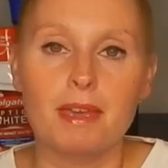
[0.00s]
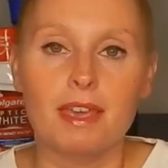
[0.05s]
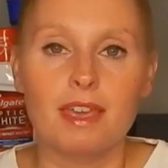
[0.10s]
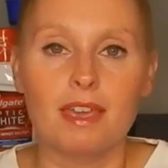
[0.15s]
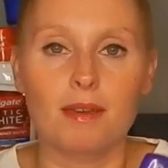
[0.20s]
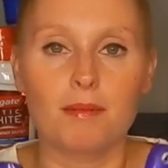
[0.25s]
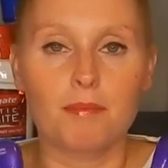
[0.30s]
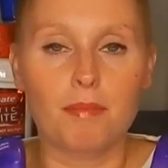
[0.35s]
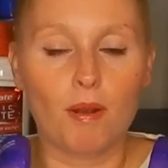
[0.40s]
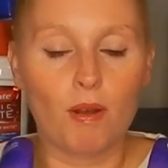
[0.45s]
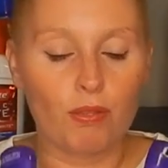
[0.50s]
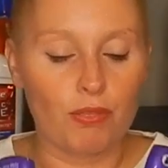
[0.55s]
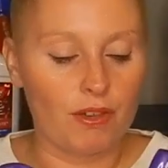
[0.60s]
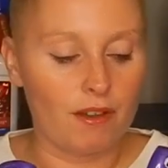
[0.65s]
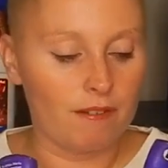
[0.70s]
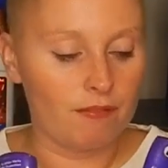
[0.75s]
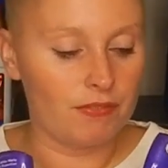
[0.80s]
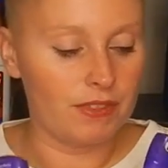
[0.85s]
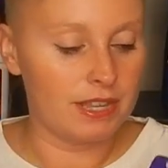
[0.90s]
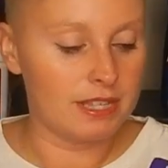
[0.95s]
making both
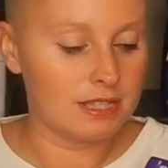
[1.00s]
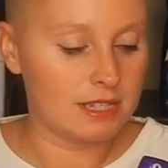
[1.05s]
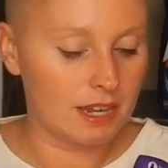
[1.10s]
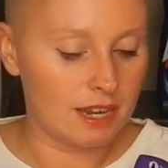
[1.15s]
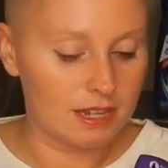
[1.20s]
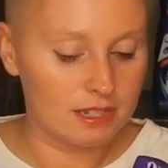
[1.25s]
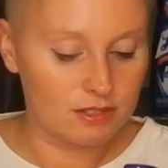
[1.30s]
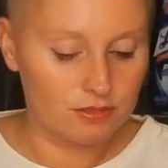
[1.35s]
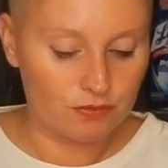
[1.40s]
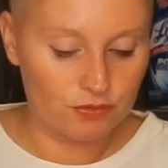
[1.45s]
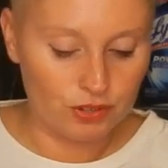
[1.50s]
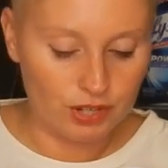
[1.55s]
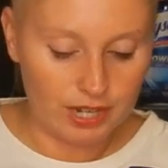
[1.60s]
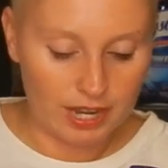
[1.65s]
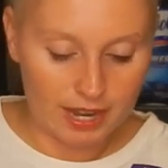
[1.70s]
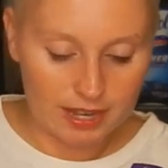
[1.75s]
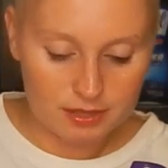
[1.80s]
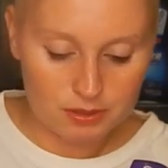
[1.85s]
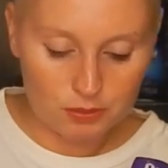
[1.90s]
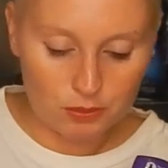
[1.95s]
of these guys
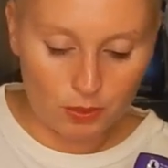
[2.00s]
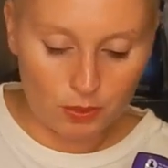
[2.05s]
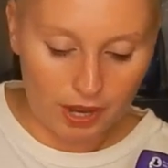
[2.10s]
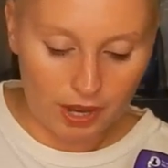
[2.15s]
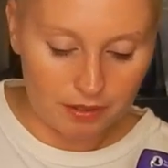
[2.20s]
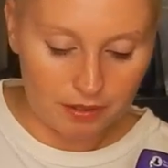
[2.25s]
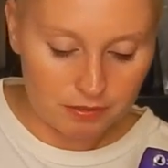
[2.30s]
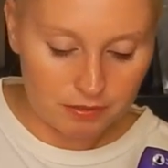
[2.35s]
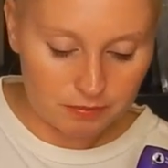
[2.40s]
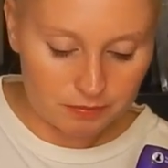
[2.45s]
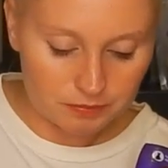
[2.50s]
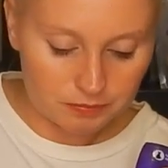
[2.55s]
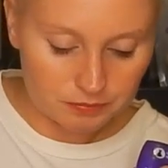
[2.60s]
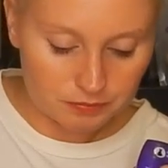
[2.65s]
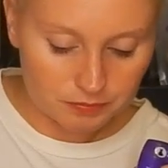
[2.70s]
free as well.